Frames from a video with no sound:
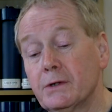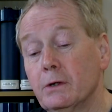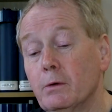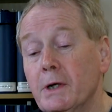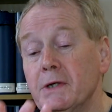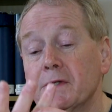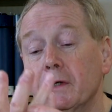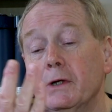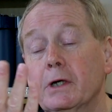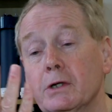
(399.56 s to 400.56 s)
So the ones
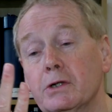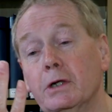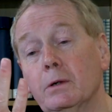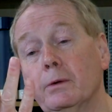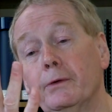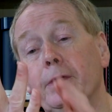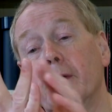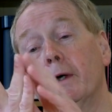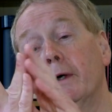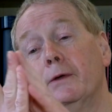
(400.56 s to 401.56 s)
that control
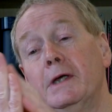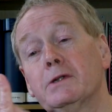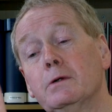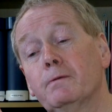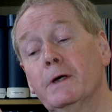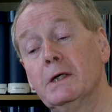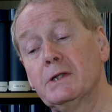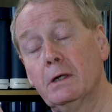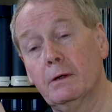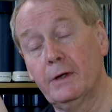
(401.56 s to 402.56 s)
these two
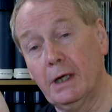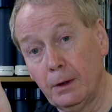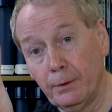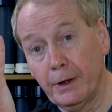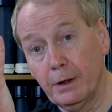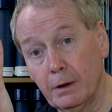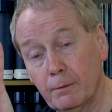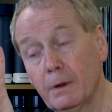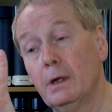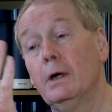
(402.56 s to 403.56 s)
fingers here are the ulnar
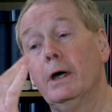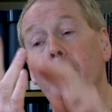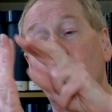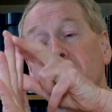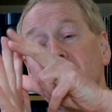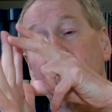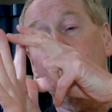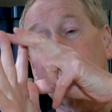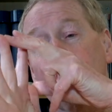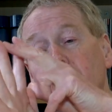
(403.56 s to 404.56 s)
nerve, and the ones that
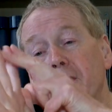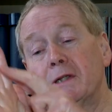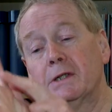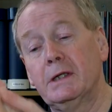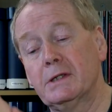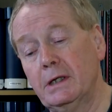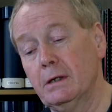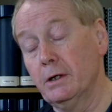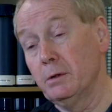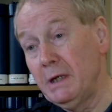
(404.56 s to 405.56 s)
control these things
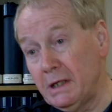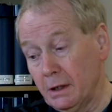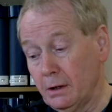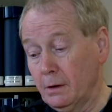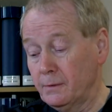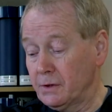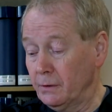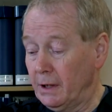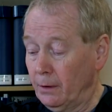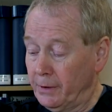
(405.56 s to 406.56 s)
here are the median nerve. So
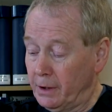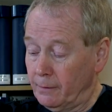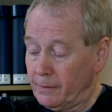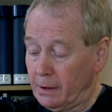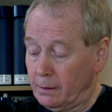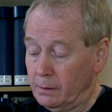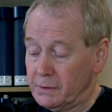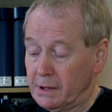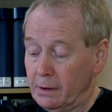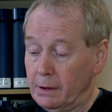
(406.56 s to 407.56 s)
the ulnar nerve kind of
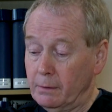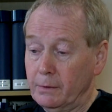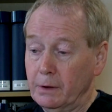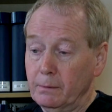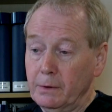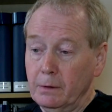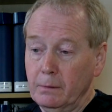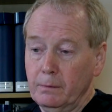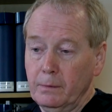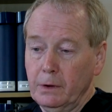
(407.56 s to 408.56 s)
goes down
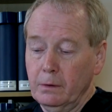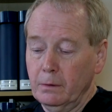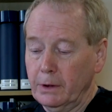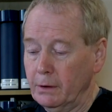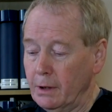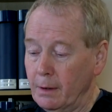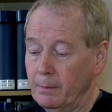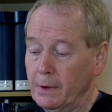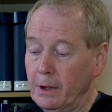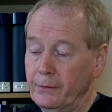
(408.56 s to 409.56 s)
your
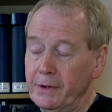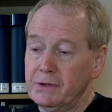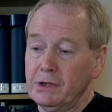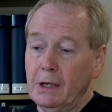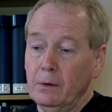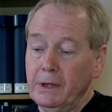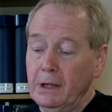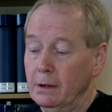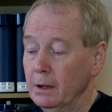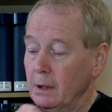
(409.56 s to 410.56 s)
arm on this channel
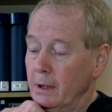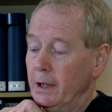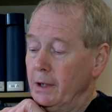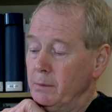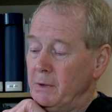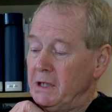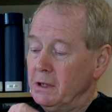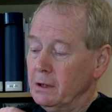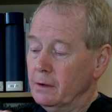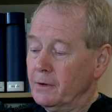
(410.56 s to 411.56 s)
here, and the
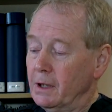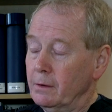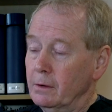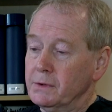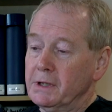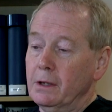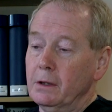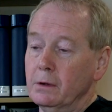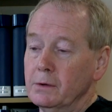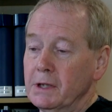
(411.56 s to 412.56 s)
median nerve kind of goes
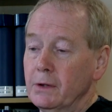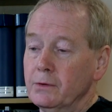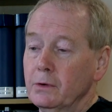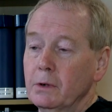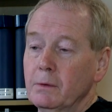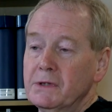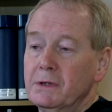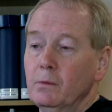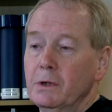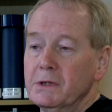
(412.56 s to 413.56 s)
down through your
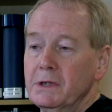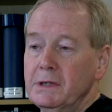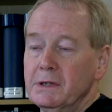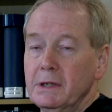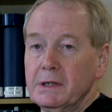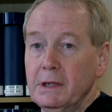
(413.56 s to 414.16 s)
wrist and works these things